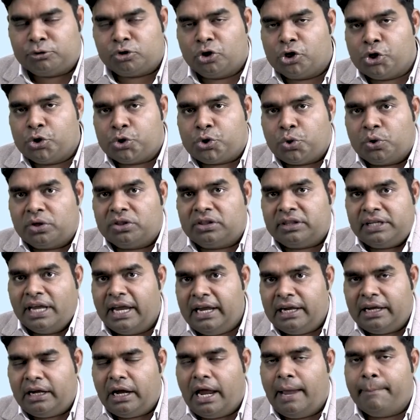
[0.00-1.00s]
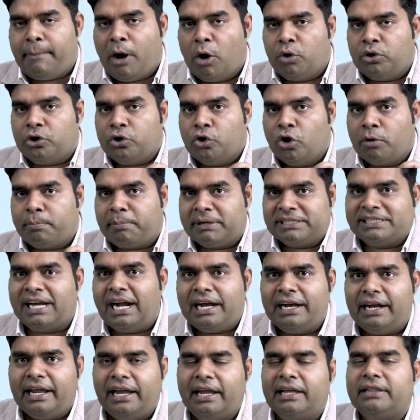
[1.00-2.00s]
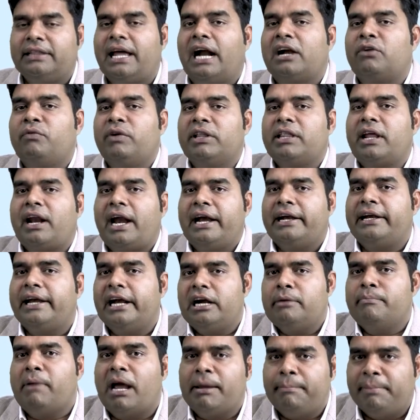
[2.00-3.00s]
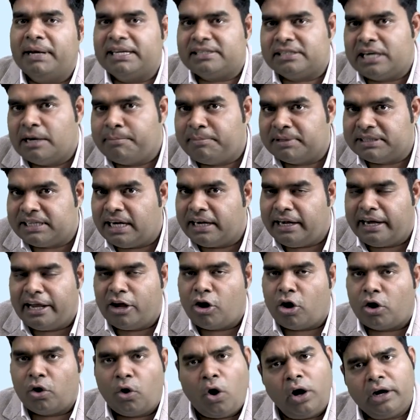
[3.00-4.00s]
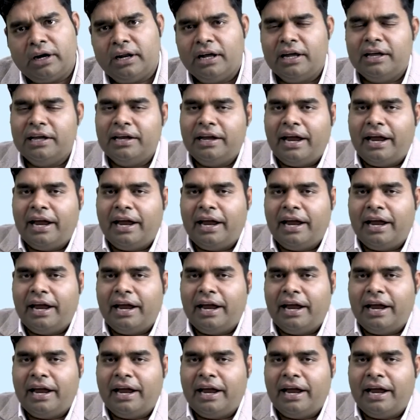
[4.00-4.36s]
So you should think about your present day, that whether I did my best in present day or not.